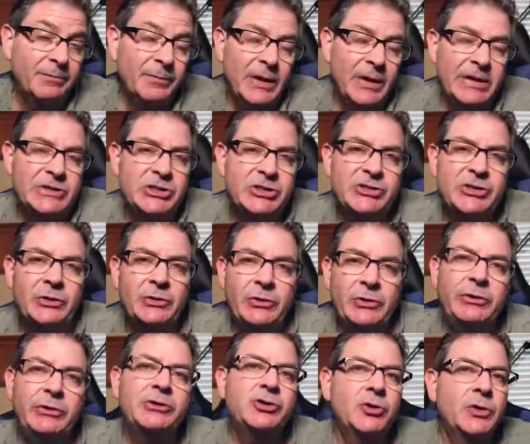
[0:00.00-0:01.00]
It's just a
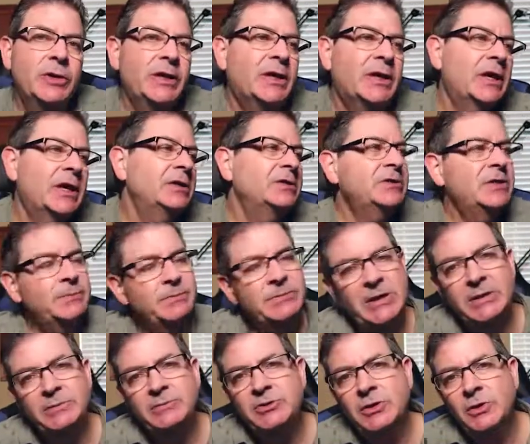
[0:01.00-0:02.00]
little trick.
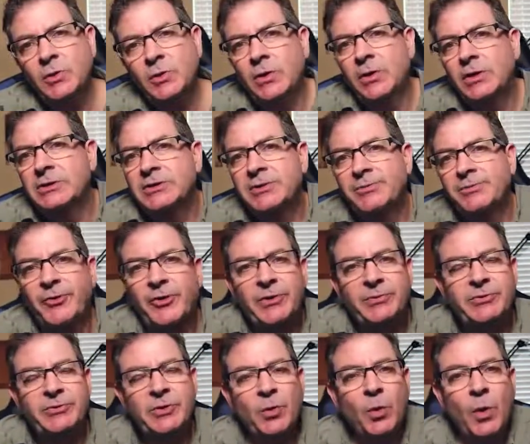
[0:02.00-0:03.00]
Sometimes it'll work,
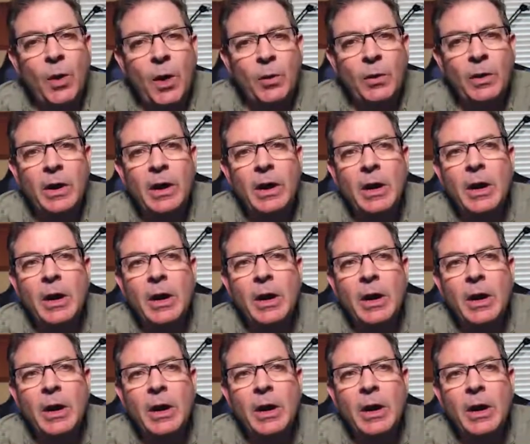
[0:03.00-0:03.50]
sometimes it won't.